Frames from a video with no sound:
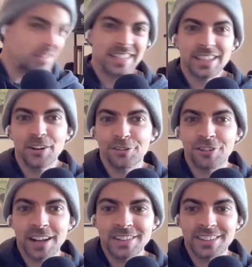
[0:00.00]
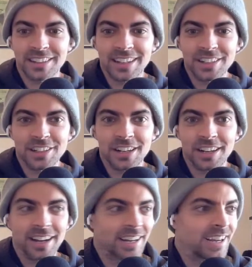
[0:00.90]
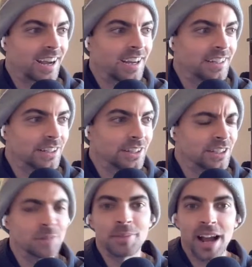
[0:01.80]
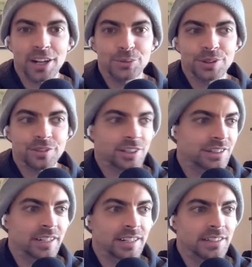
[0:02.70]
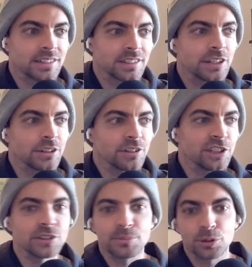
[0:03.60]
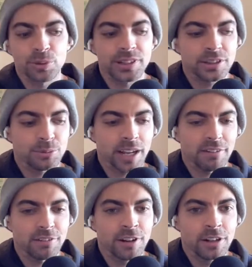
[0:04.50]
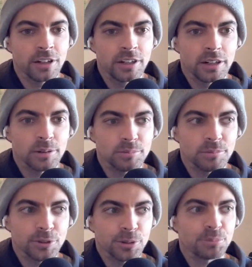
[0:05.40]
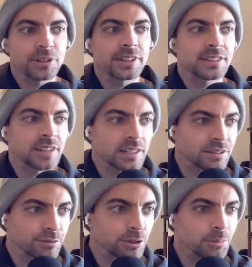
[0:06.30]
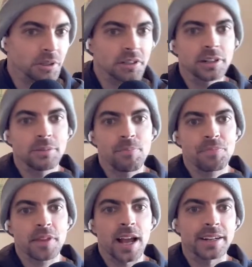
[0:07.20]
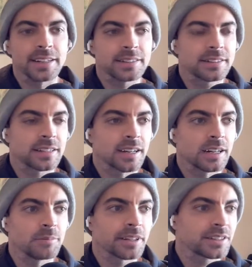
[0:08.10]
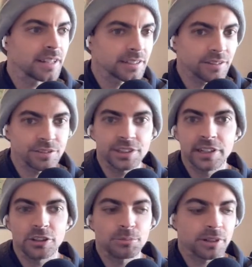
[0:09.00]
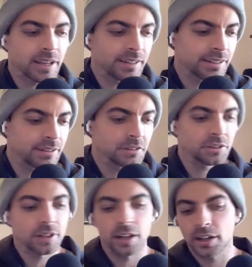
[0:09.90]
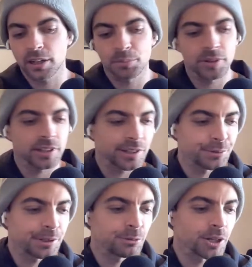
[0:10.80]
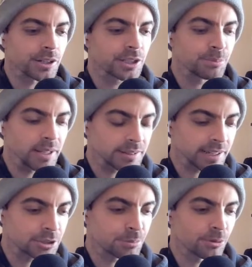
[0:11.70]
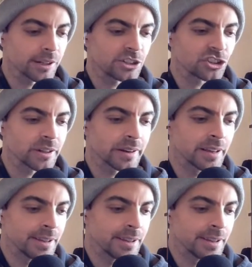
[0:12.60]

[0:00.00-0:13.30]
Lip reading: It's kind of fun to like come back, revisit it, do some tweaks. We have pretty extensive rule book edit, extensive scenario book edit, completely reworked space exploration,